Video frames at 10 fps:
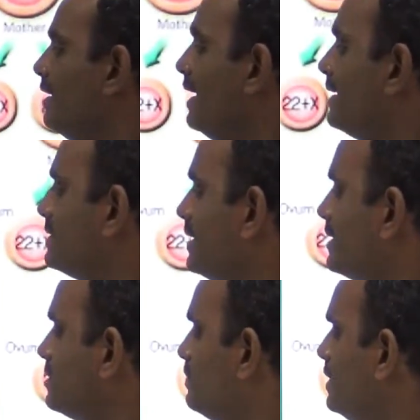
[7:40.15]

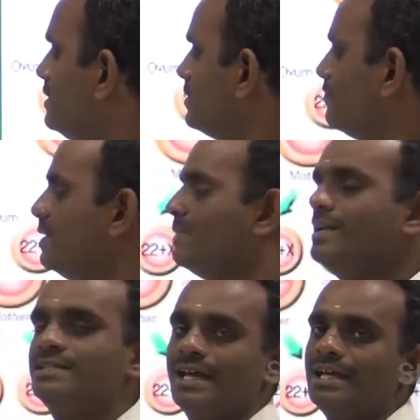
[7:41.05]
XX means
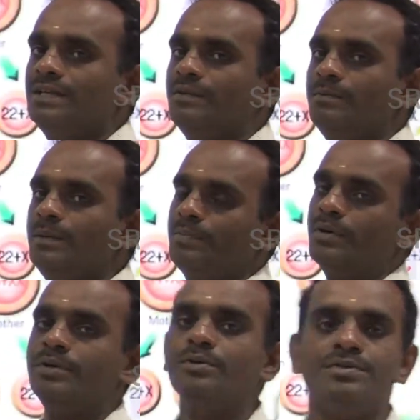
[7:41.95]
female child will be
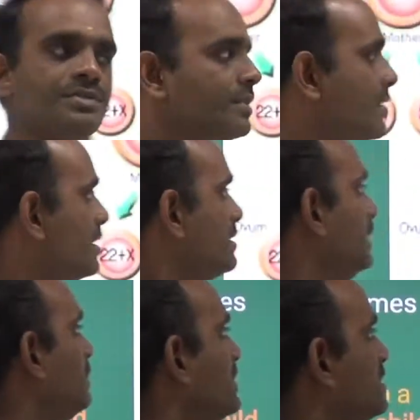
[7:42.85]
produced. See
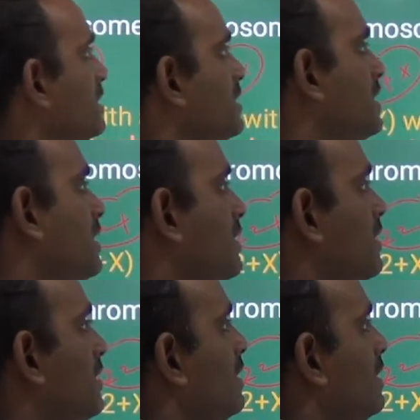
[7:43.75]
the picture here?